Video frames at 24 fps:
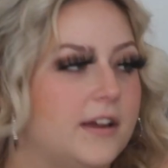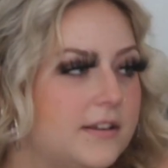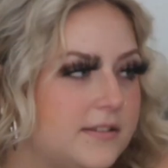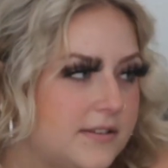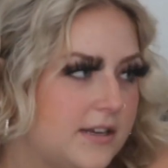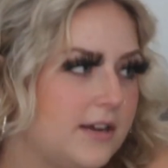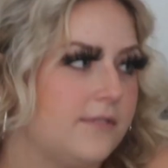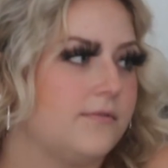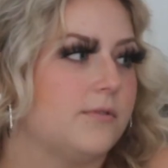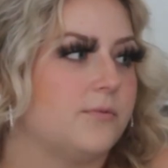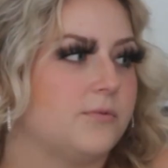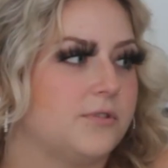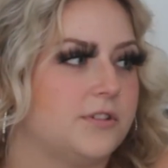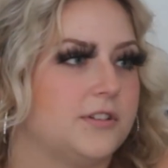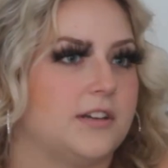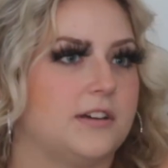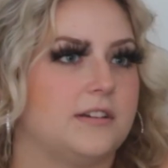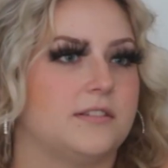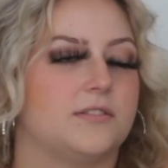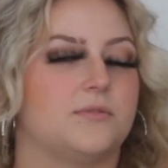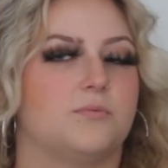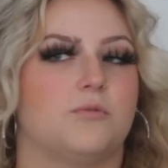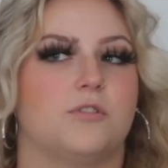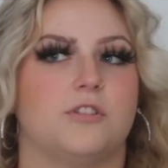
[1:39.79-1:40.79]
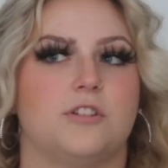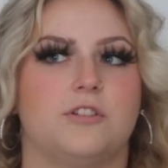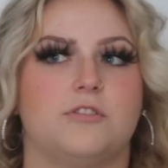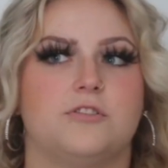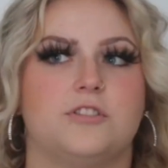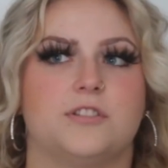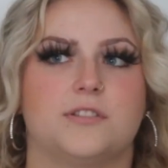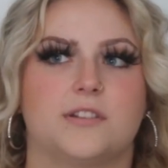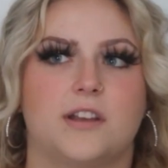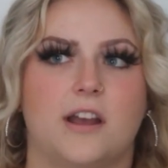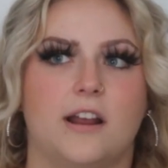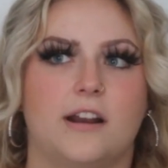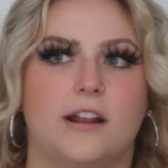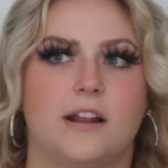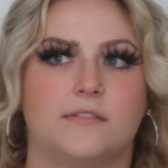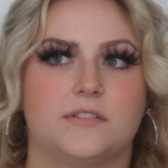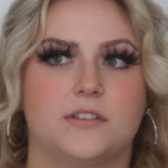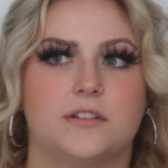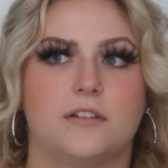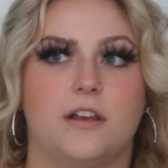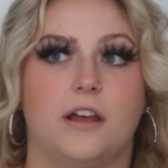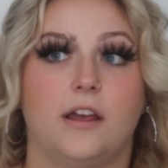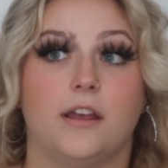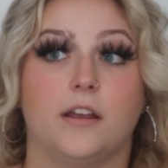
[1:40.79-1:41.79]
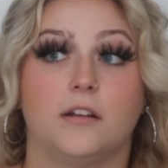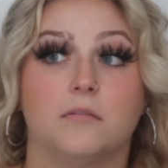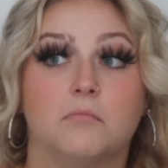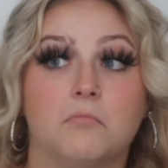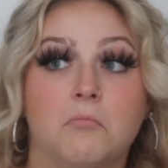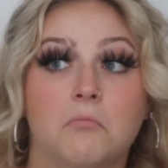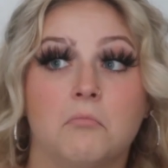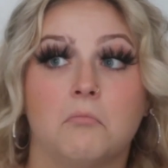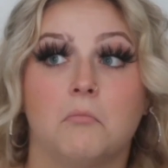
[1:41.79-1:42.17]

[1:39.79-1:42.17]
as everyone does, where you just kind of have to, like,